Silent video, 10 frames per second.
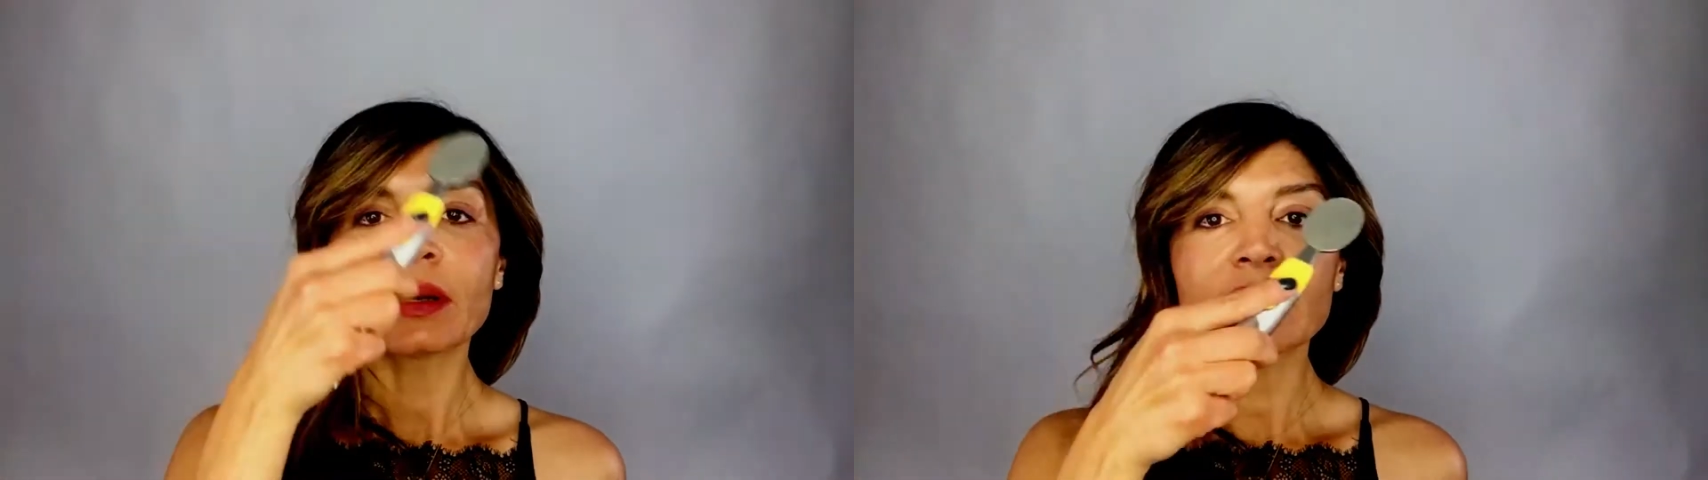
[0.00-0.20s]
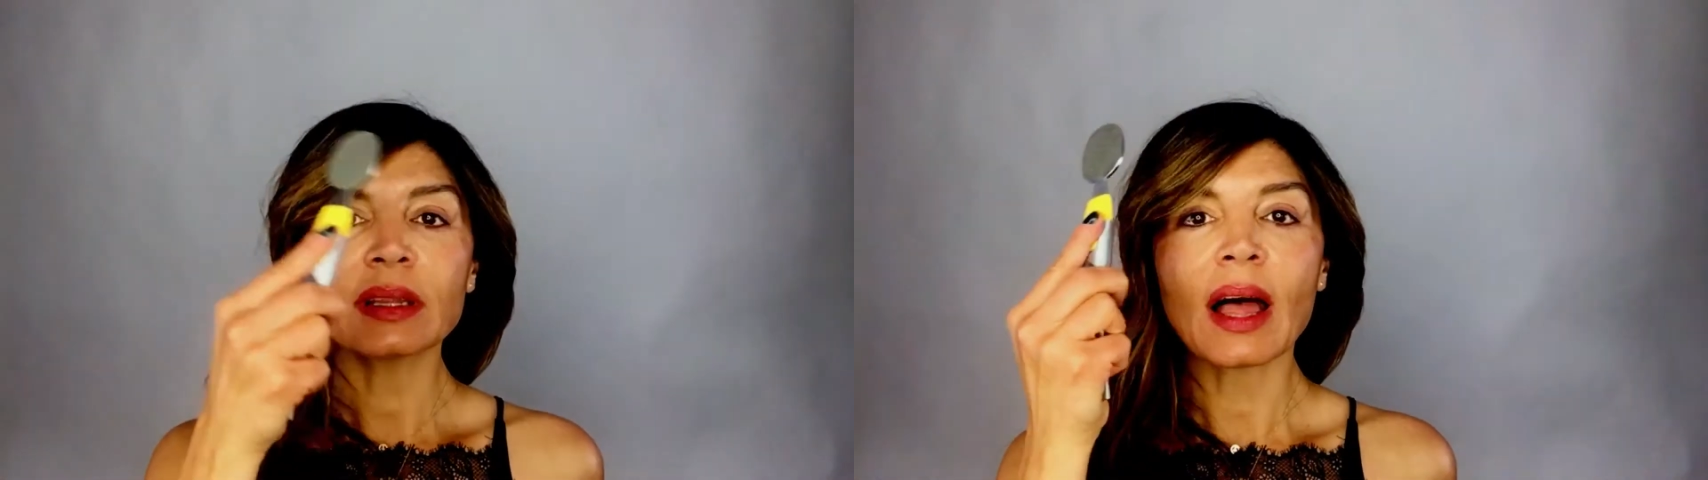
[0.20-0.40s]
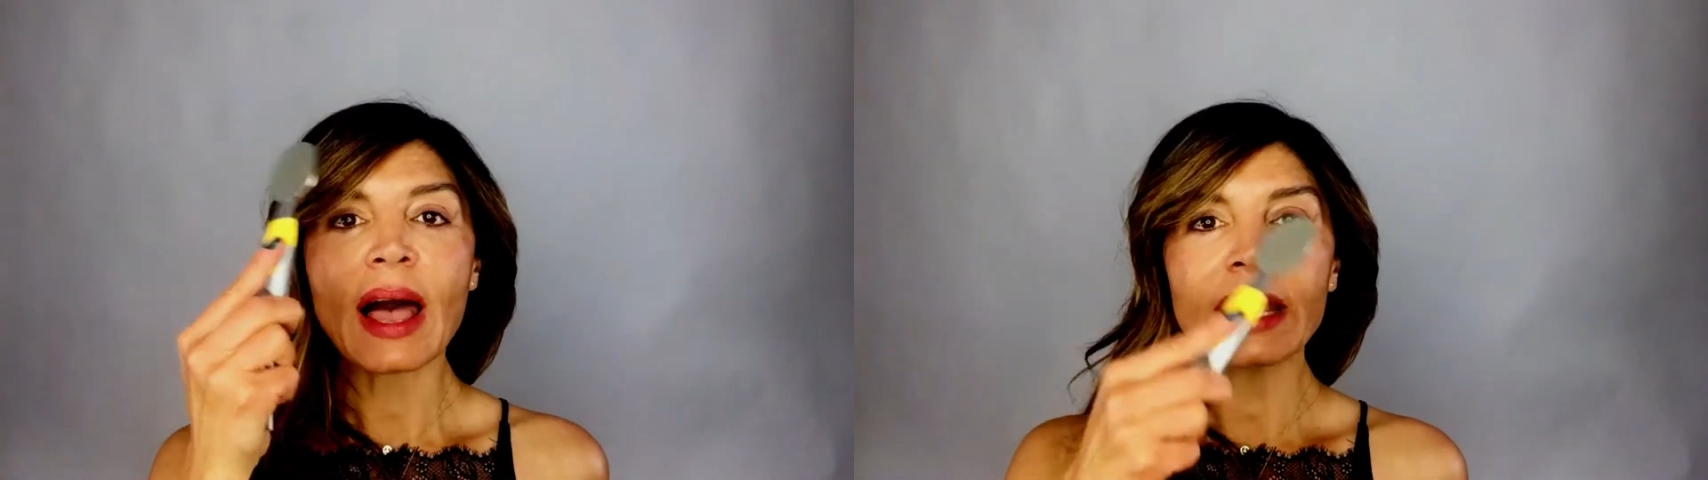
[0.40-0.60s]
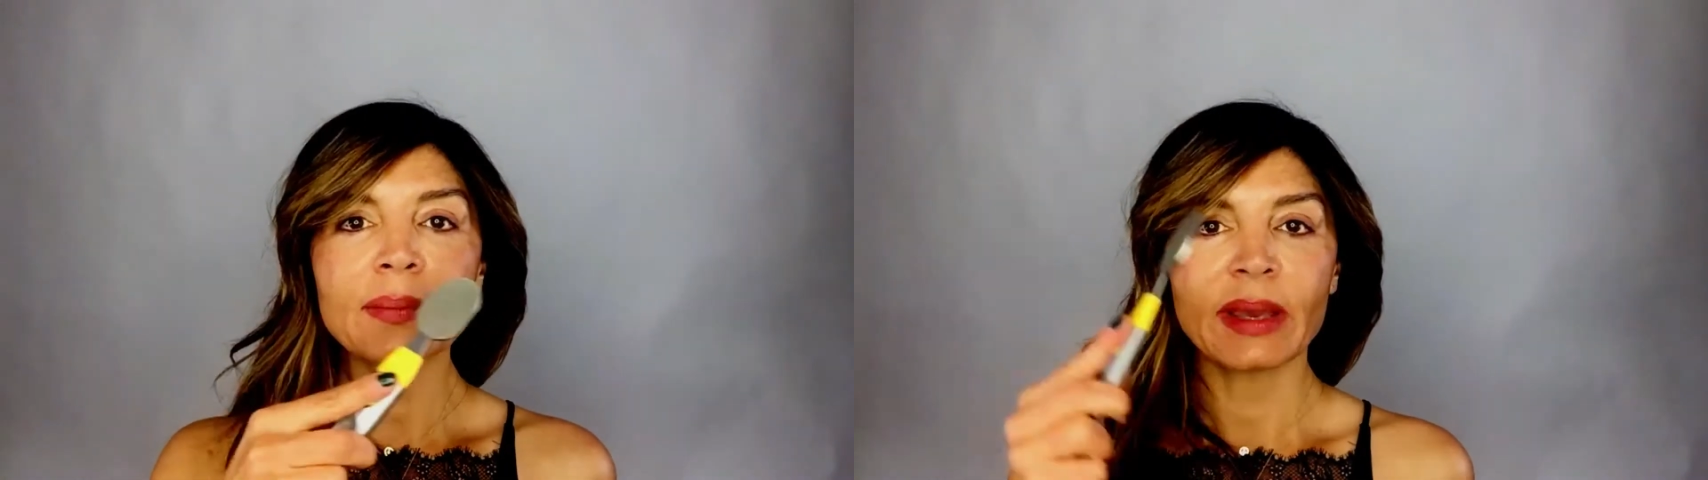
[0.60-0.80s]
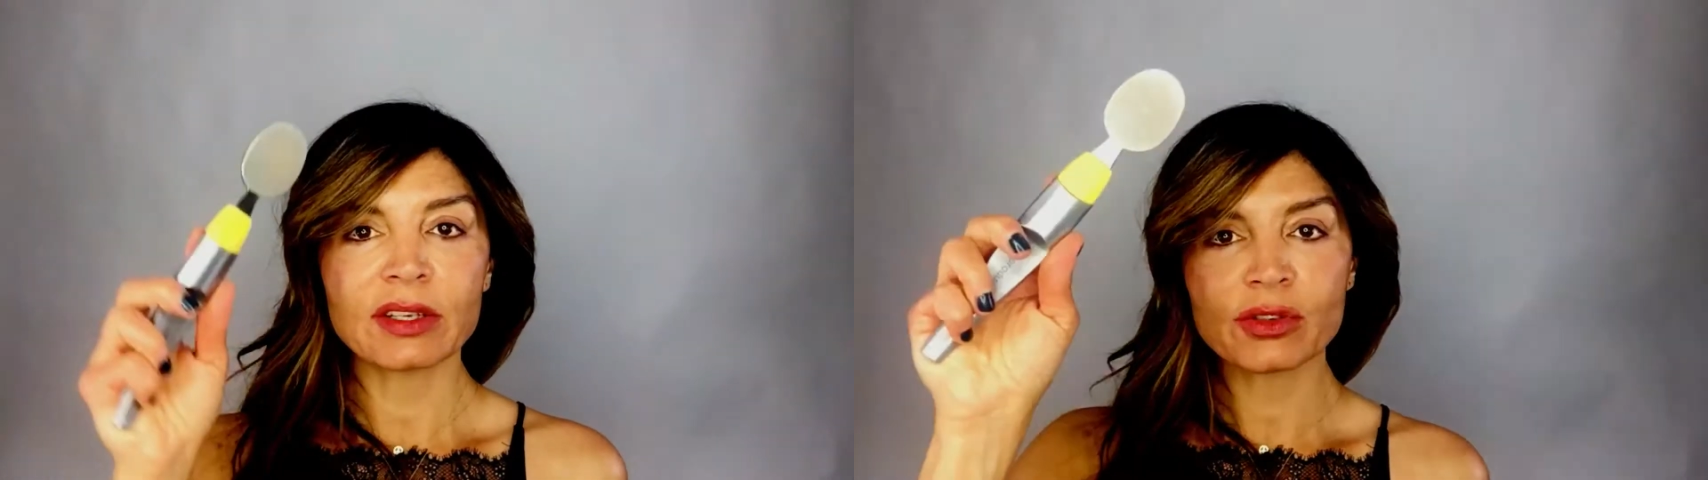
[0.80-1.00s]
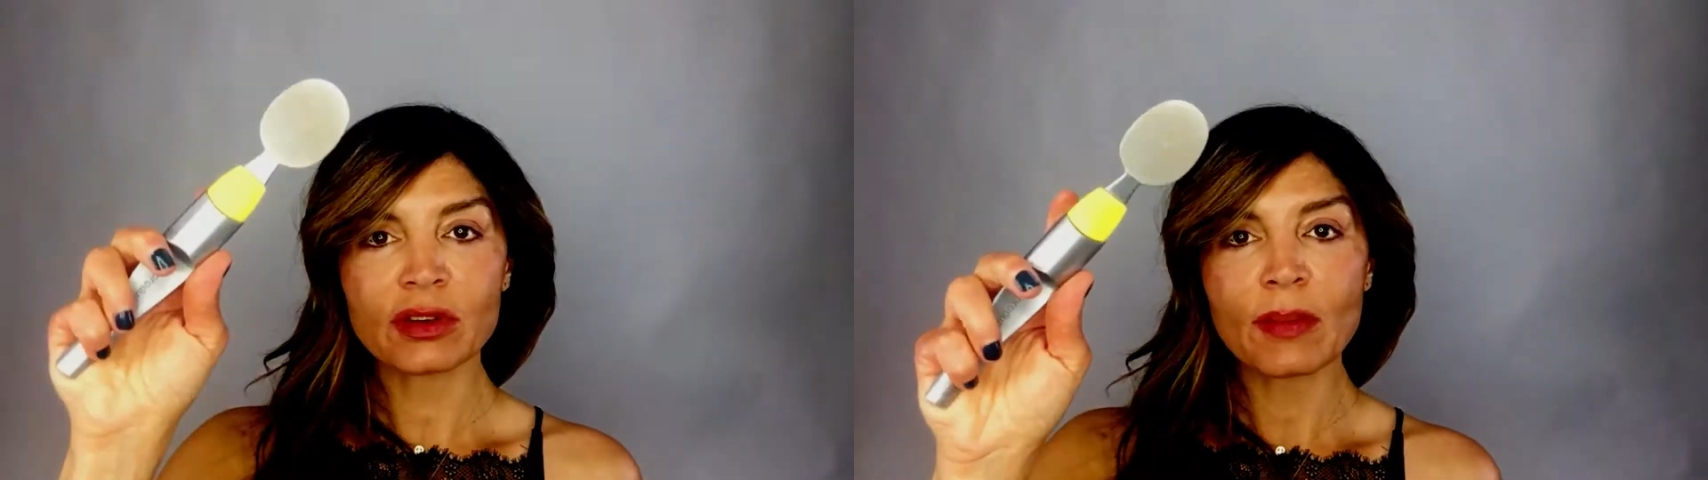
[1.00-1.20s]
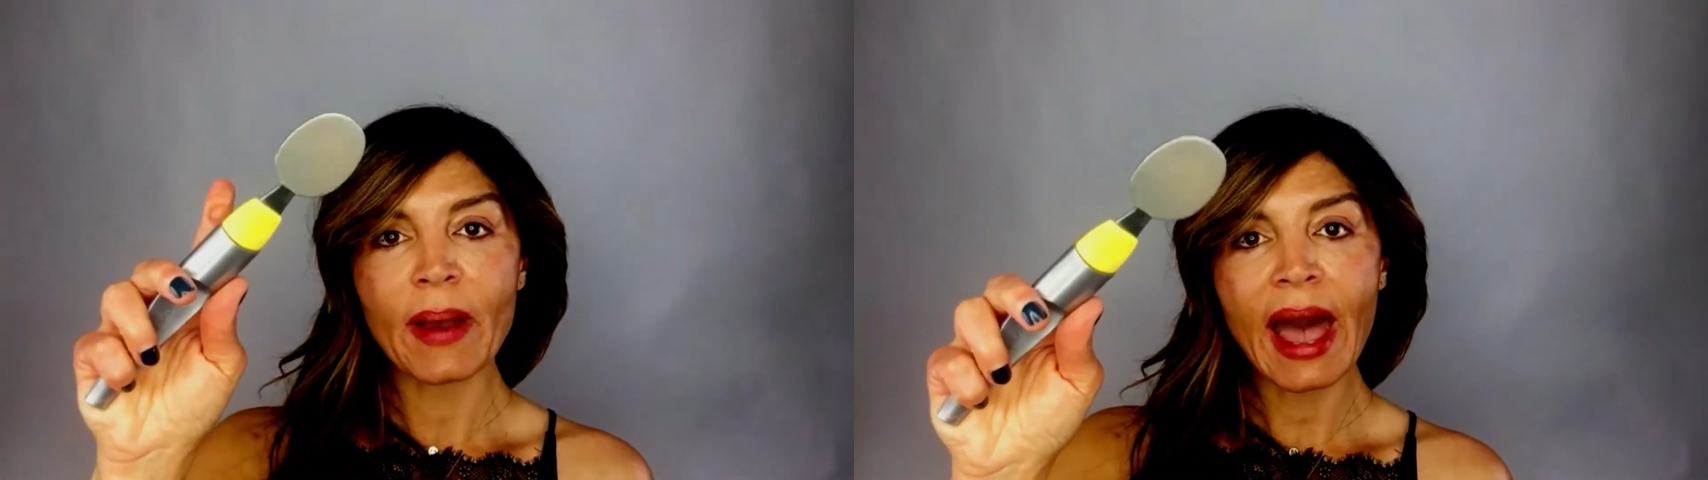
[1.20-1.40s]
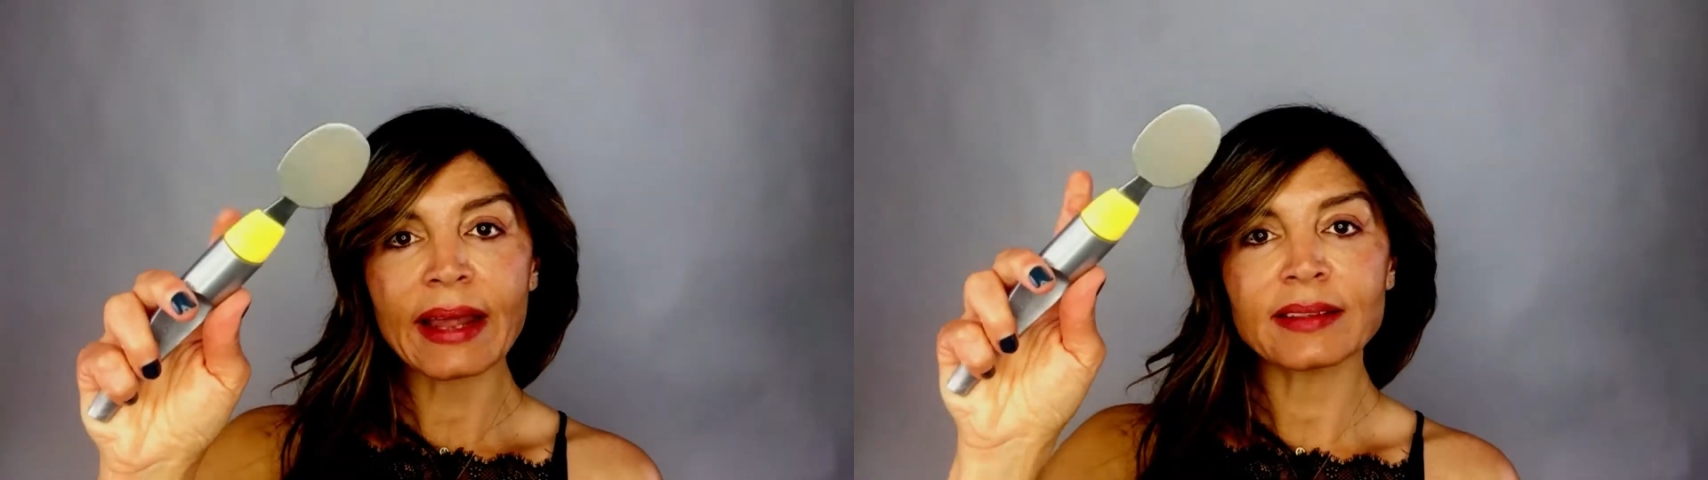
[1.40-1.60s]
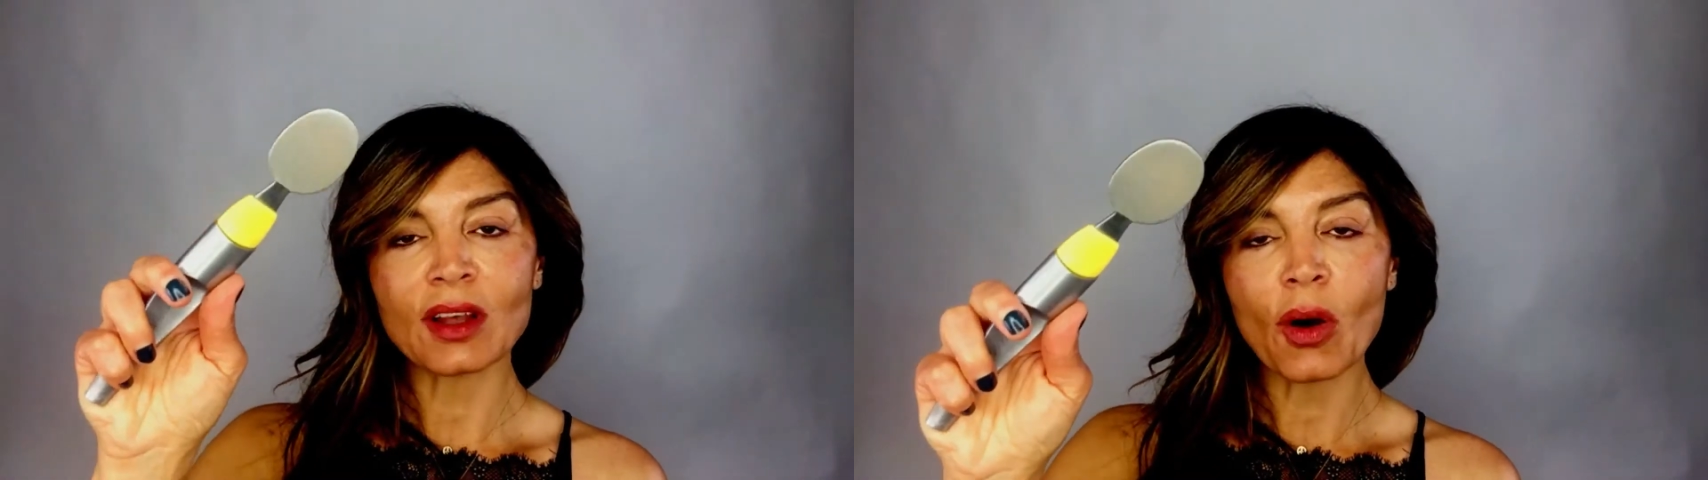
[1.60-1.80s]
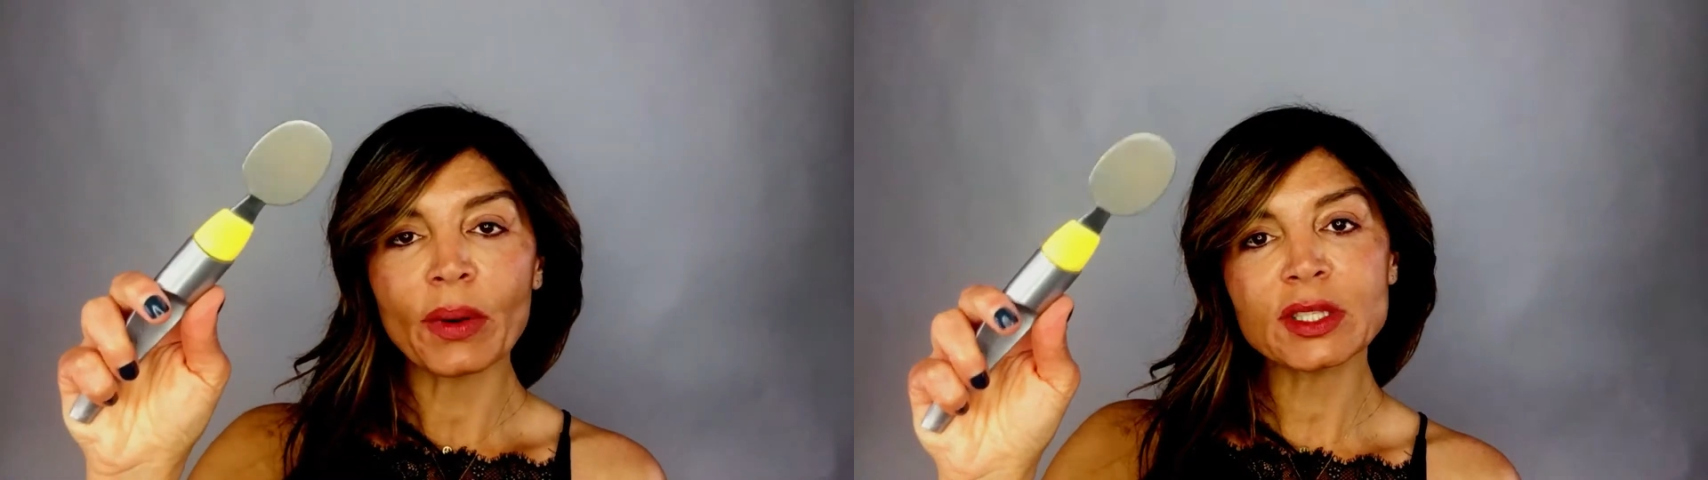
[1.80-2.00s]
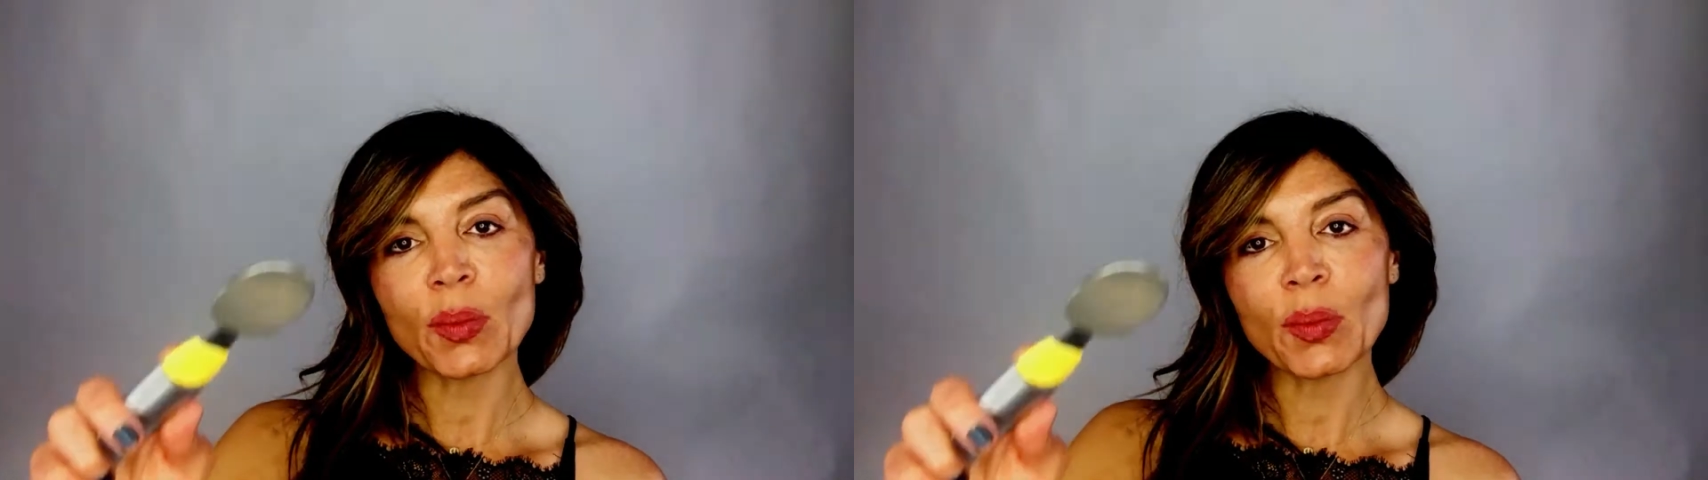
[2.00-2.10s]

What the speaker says: glide, make sure the pad is always